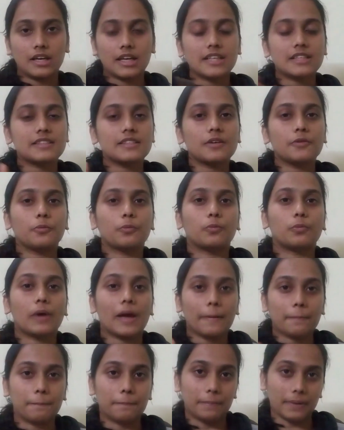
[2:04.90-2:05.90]
a
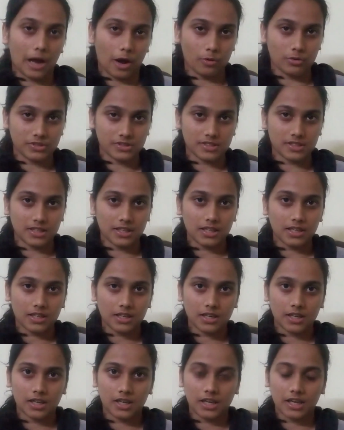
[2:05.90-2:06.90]
web browser
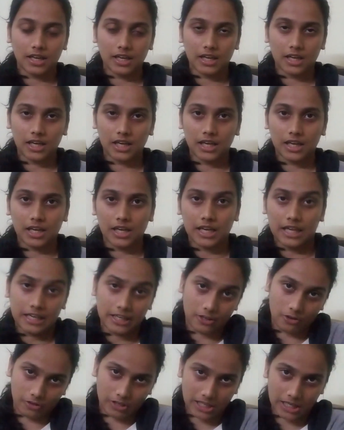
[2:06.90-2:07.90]
in your
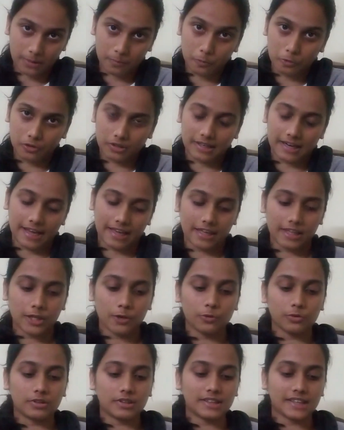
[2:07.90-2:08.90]
keyboard. Like
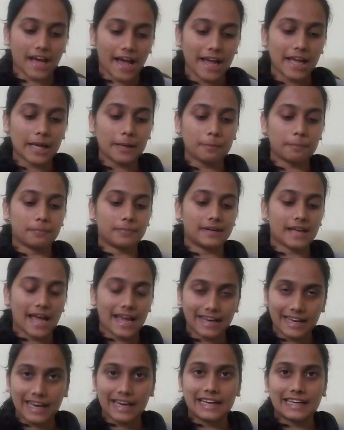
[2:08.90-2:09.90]
you type
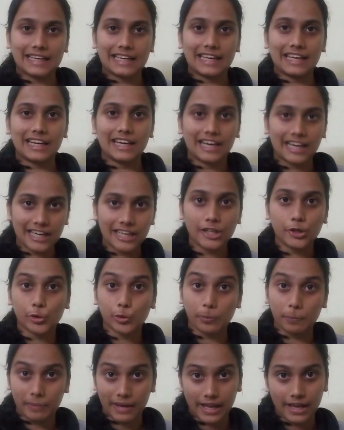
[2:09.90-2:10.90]
directly into
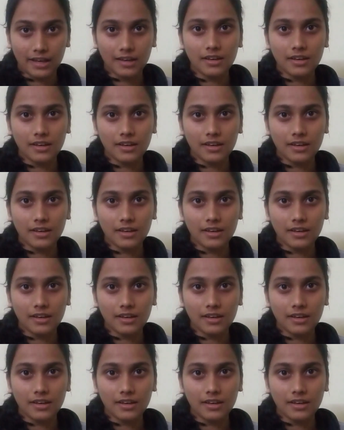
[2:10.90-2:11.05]
Bing